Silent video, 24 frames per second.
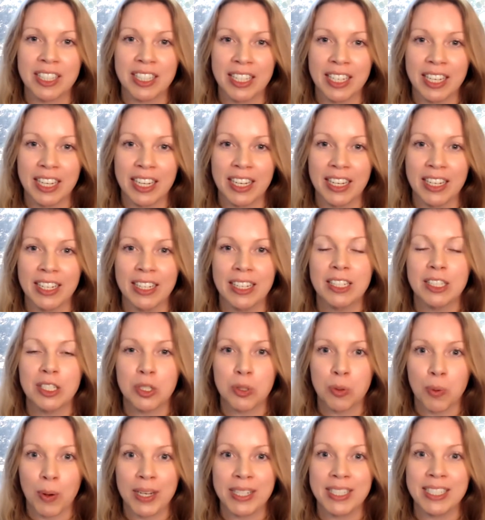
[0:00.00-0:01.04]
the year
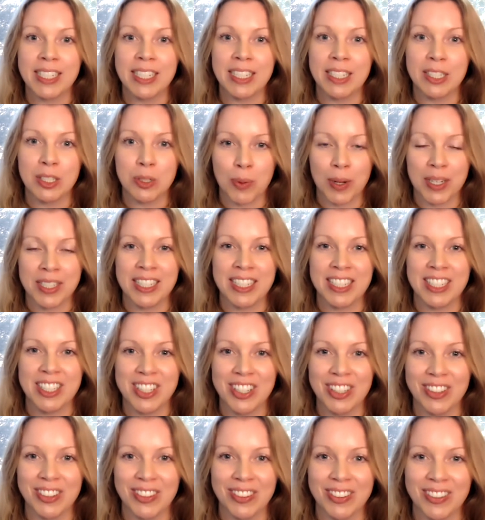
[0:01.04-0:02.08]

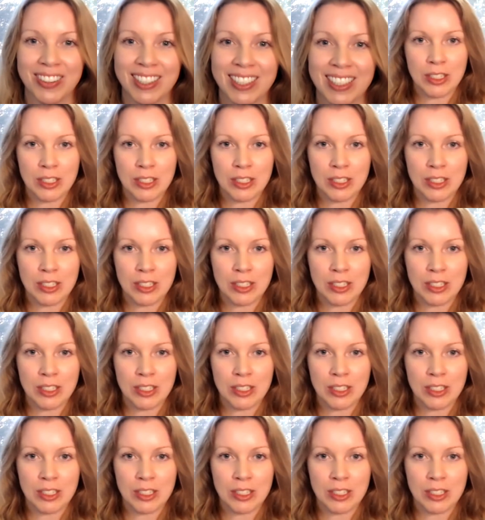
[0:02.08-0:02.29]
2022.